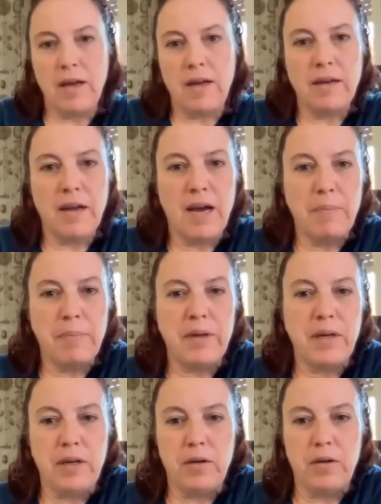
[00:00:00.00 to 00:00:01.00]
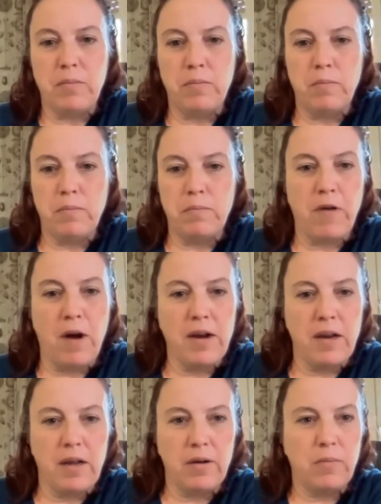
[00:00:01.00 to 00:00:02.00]
and happy good
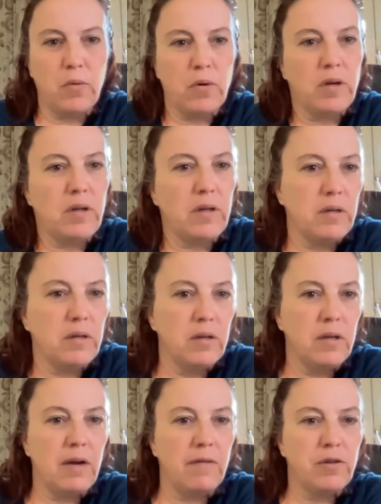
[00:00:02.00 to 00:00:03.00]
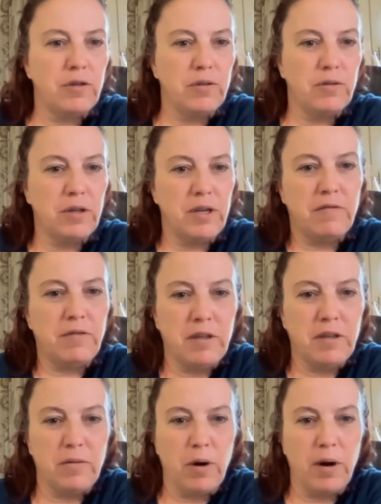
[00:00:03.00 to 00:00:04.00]
Friday, good morning, good afternoon, good
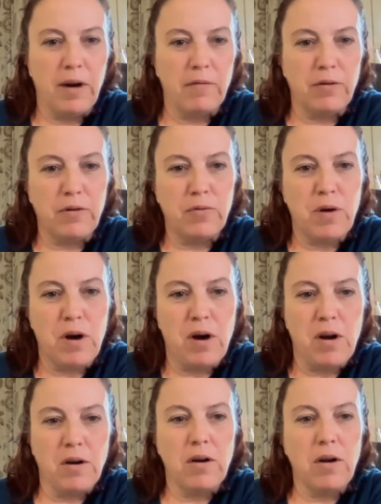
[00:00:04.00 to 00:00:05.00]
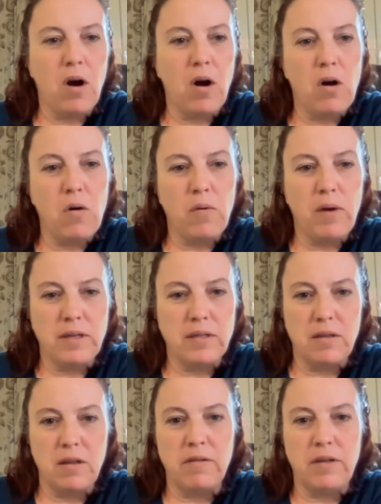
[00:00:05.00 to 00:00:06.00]
evening, wherever you are.
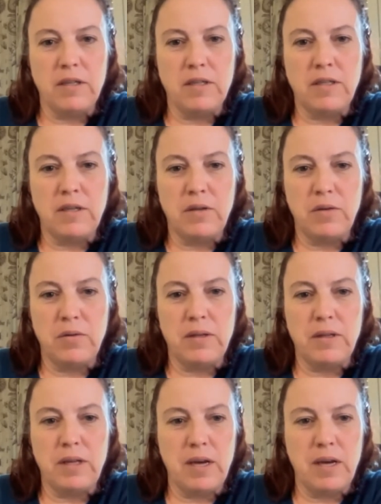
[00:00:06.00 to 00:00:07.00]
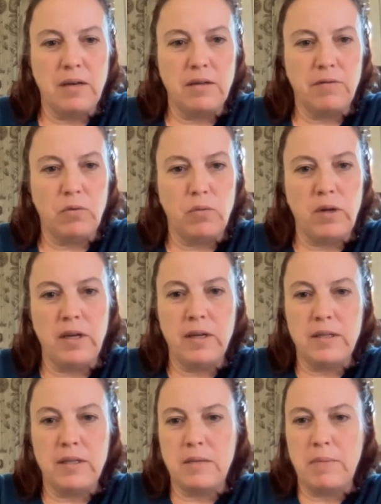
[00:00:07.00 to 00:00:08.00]
Always lovely to see you at the end of a
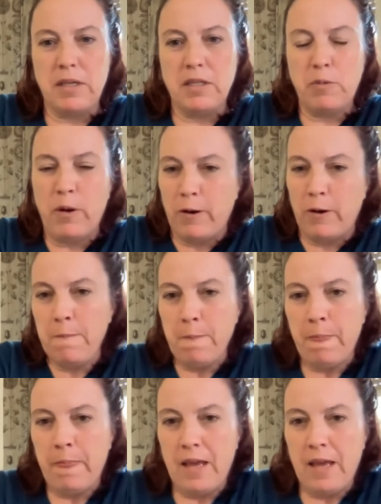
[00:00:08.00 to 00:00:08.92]
week. It's the best part.